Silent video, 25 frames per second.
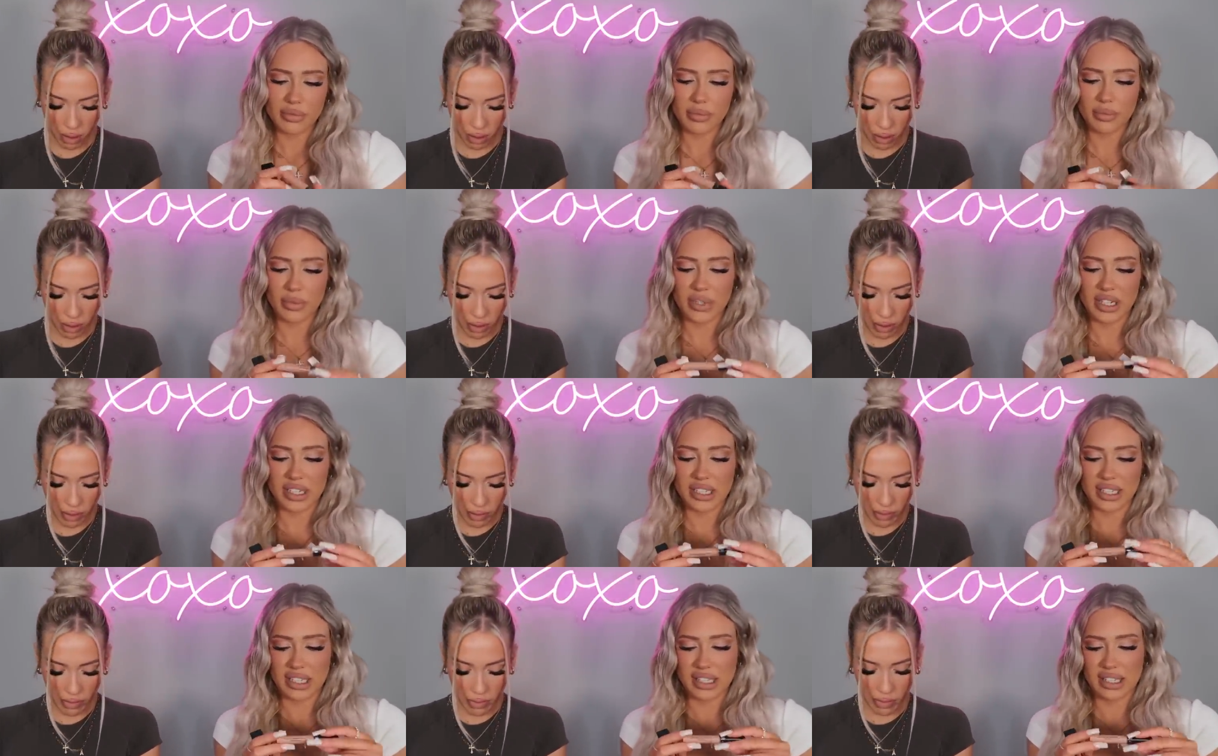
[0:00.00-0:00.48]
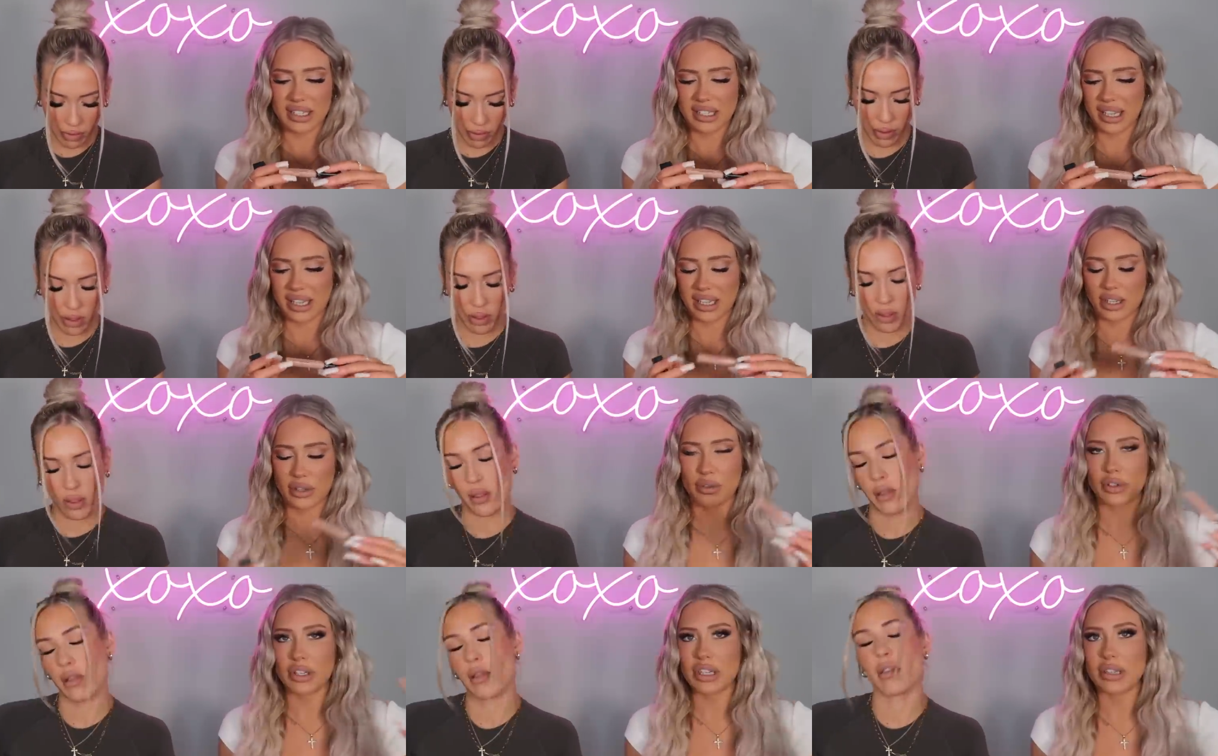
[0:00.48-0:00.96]
Speaker 1: what is this,
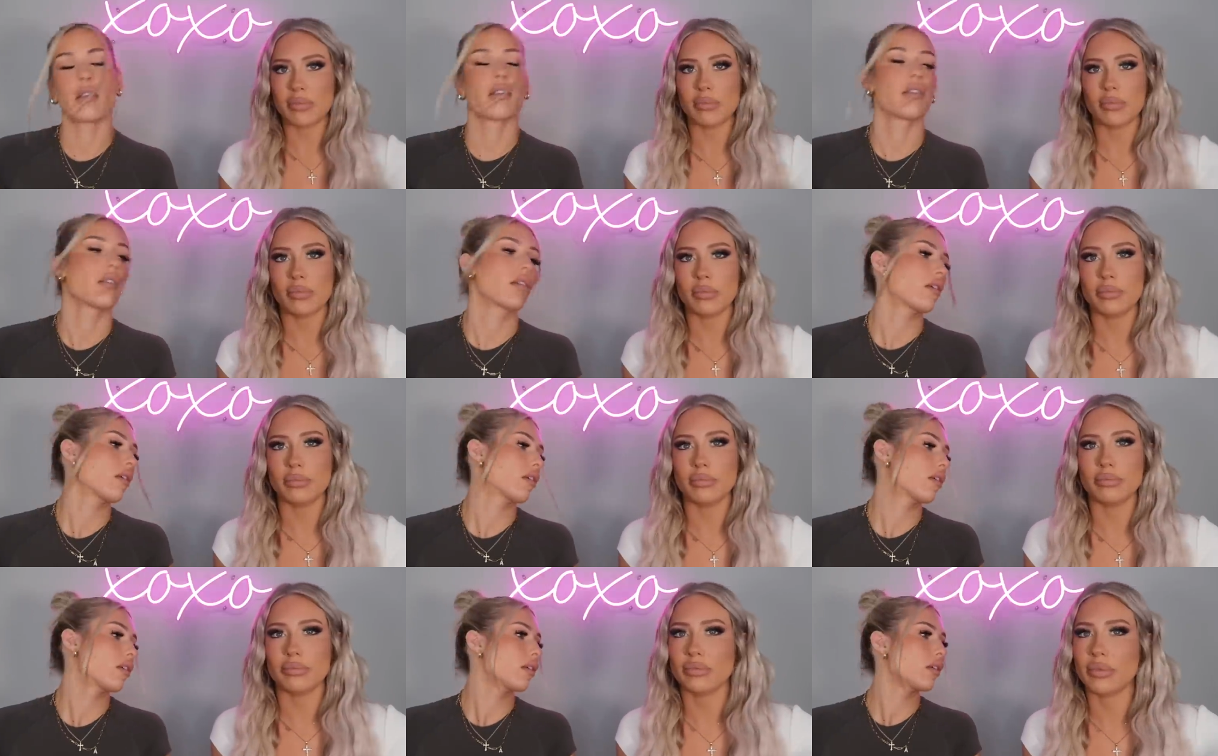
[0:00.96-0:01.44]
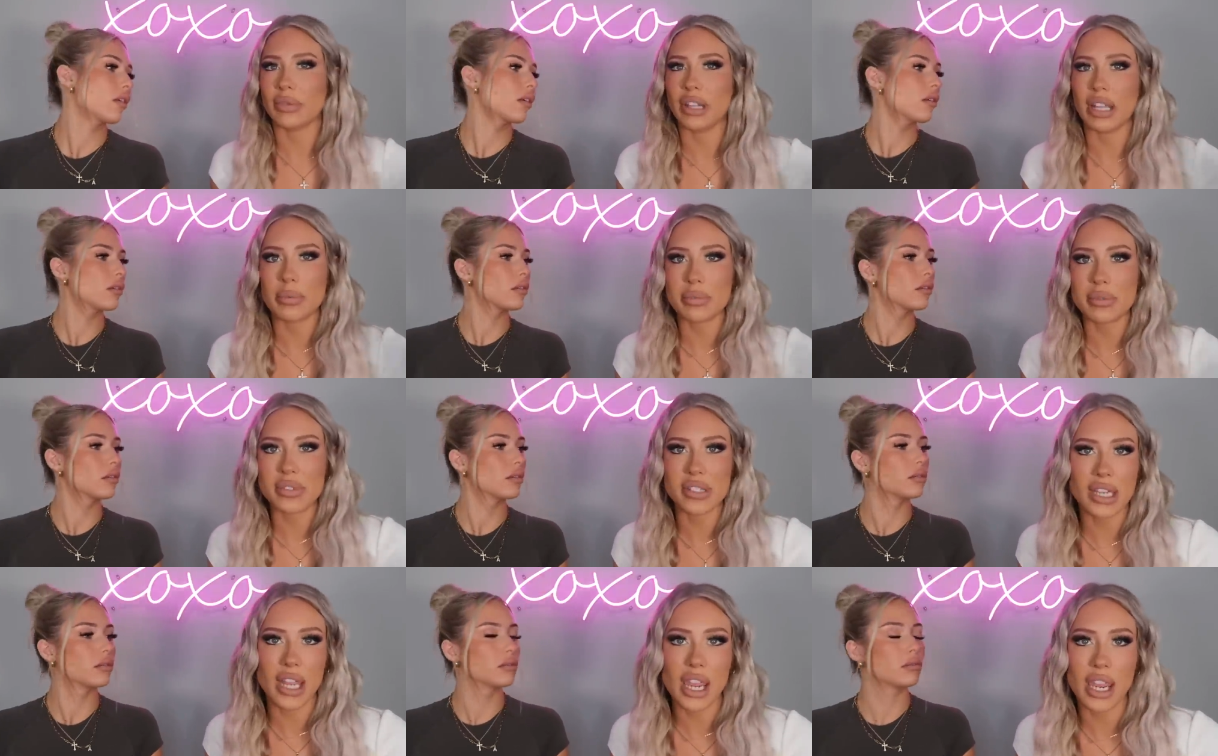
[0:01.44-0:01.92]
like cream
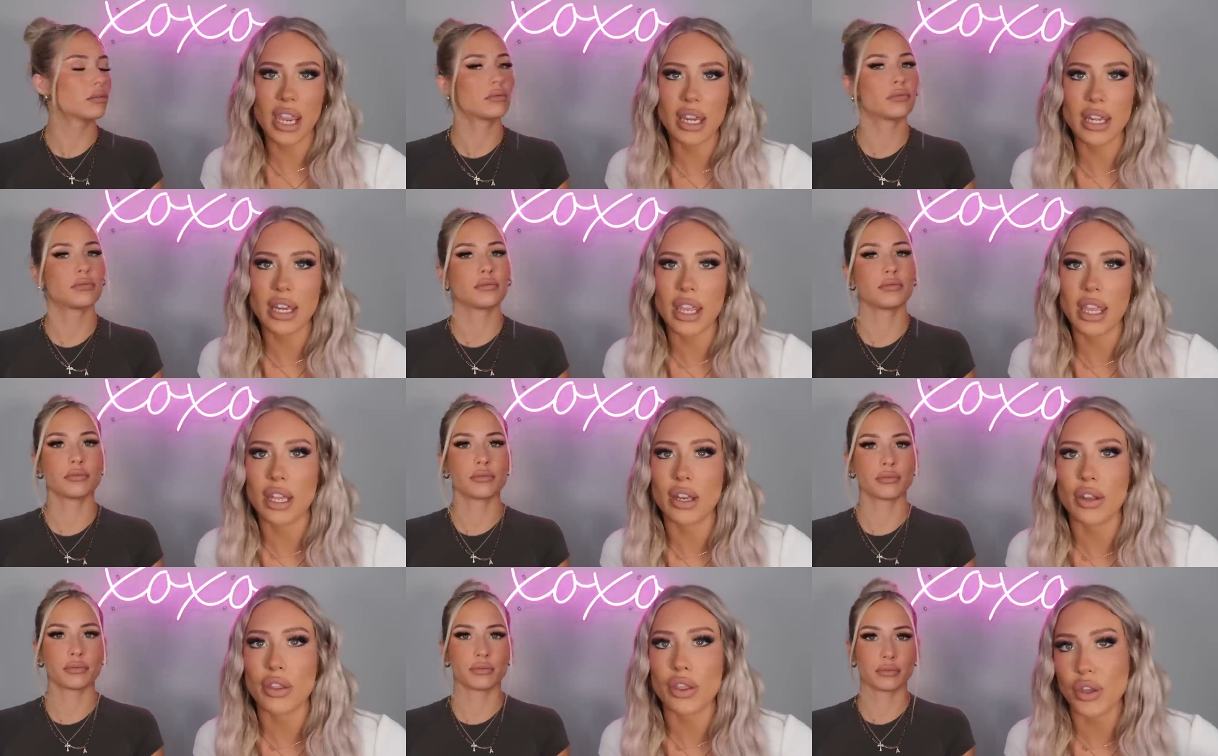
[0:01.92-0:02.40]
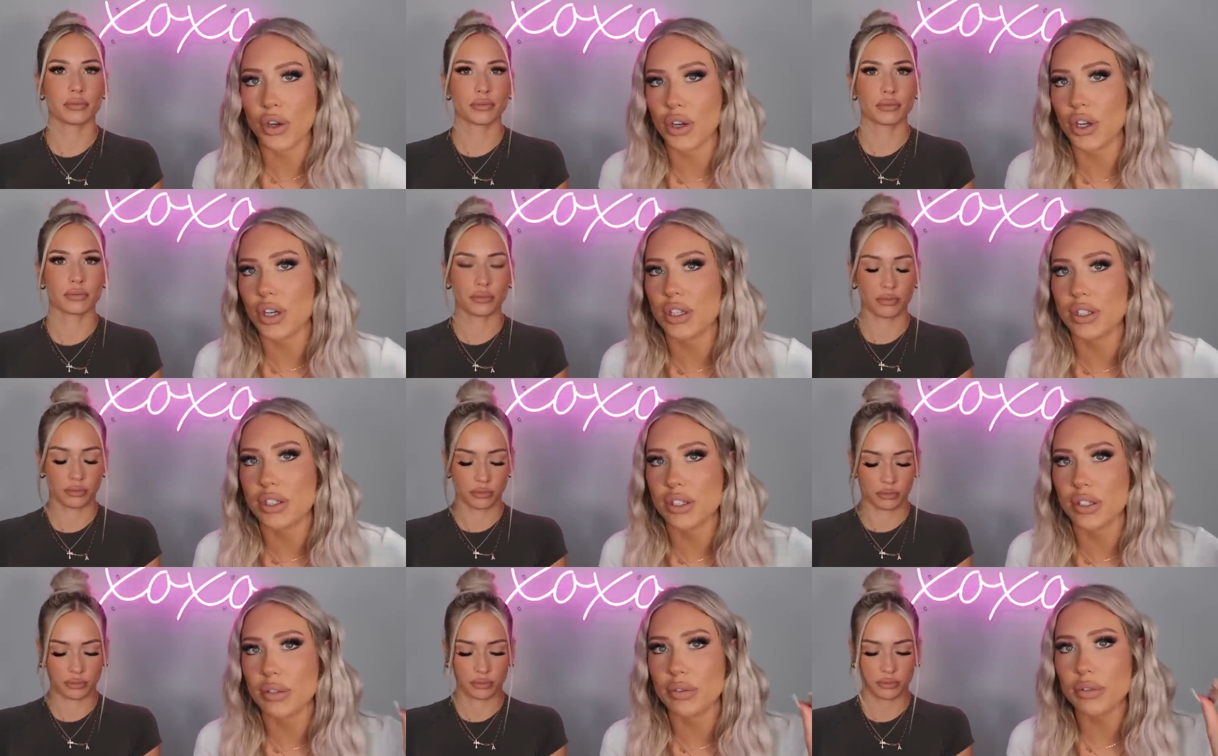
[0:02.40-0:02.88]
lip stain and
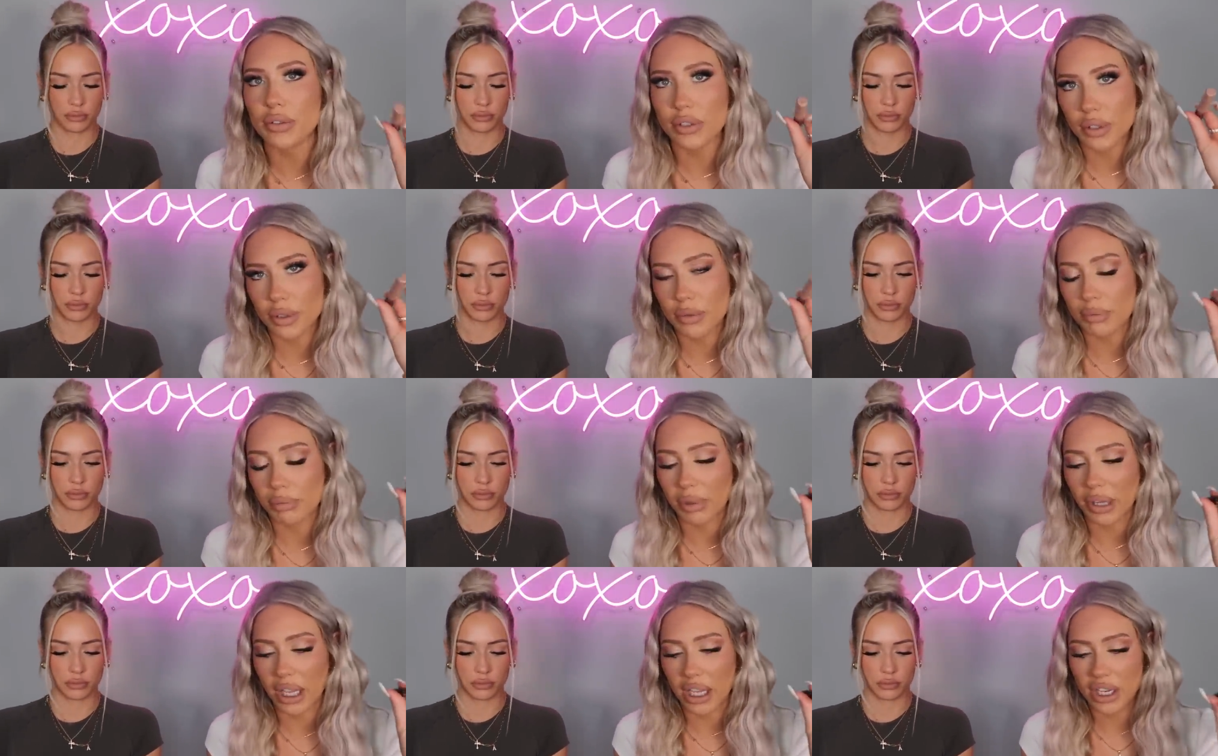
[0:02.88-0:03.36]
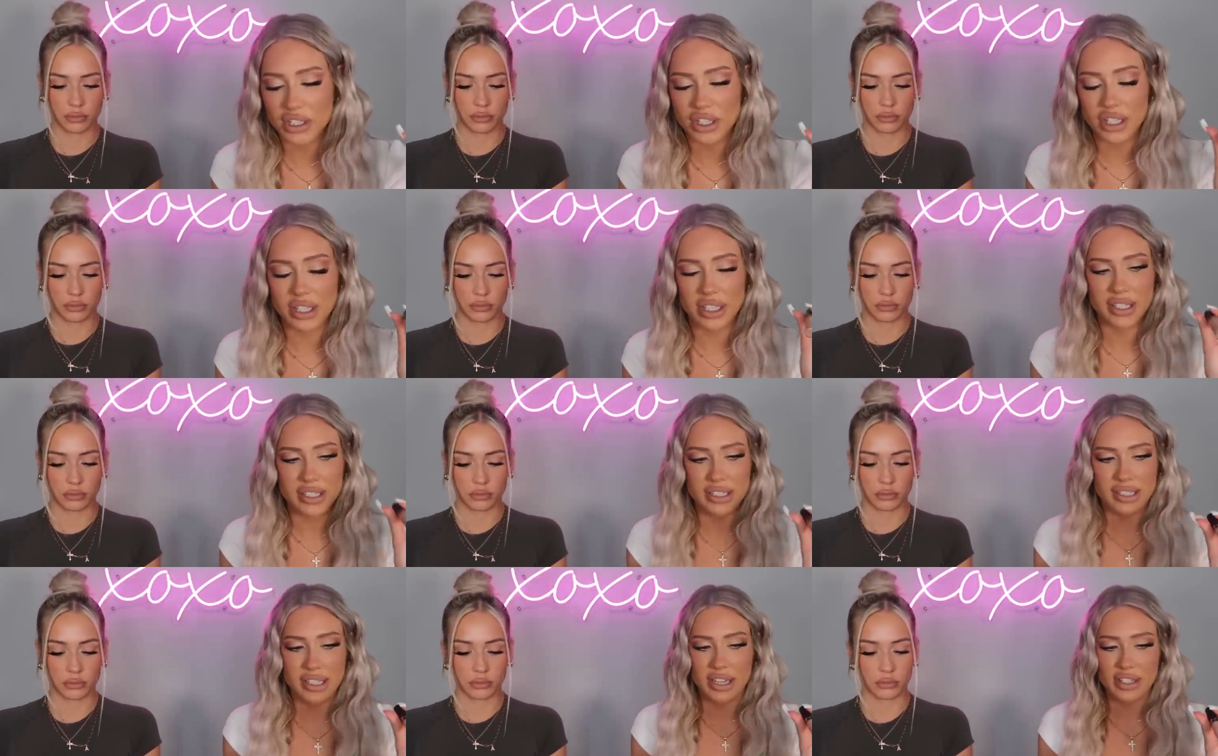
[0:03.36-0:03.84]
32 nude blush
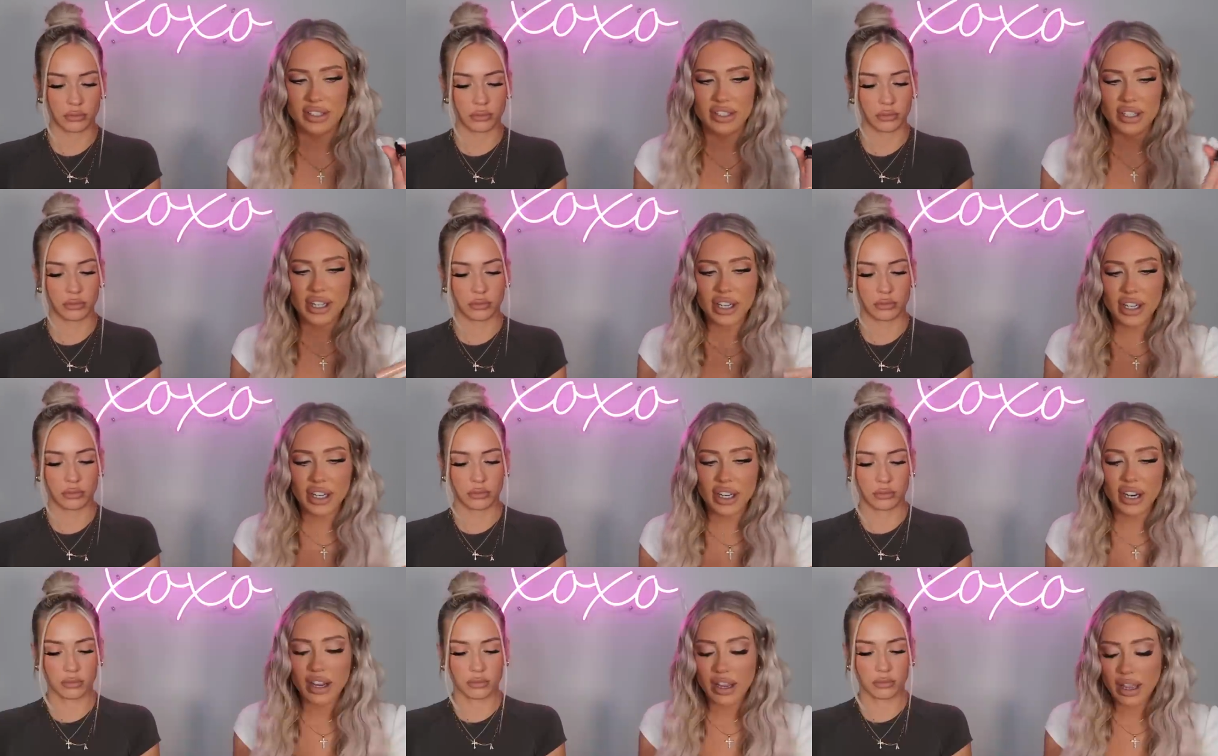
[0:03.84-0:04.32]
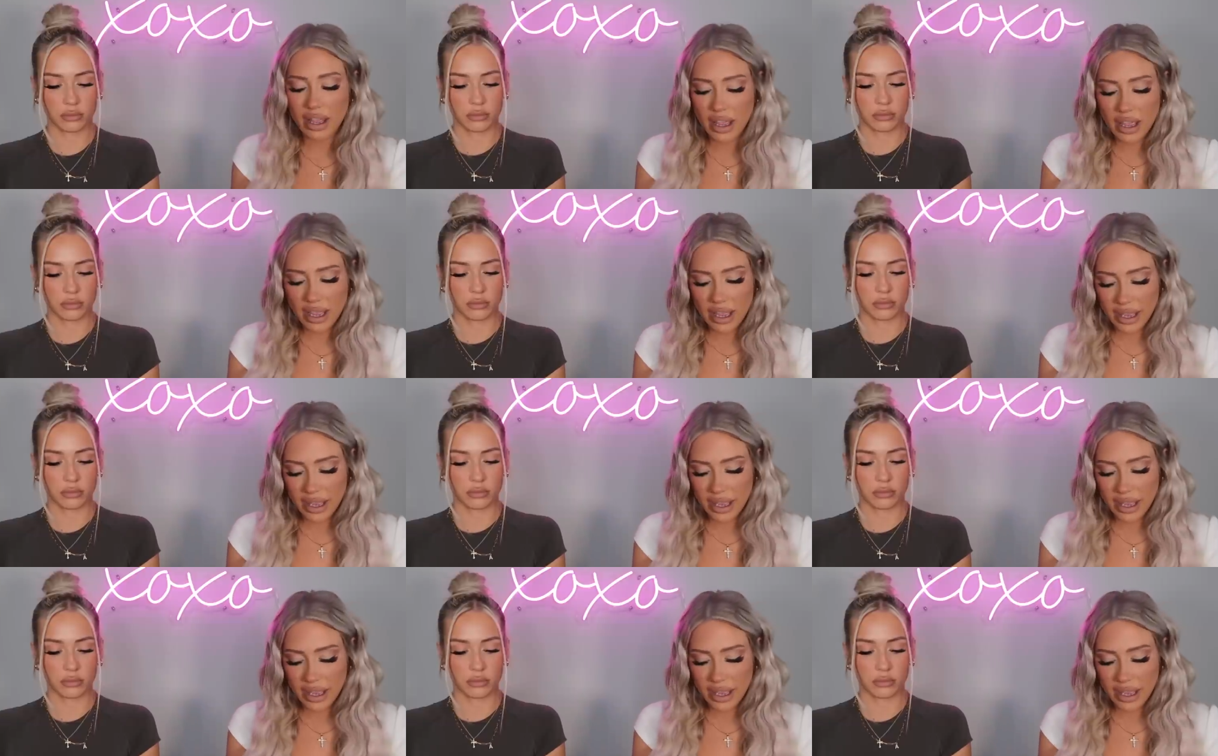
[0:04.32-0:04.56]
in the center.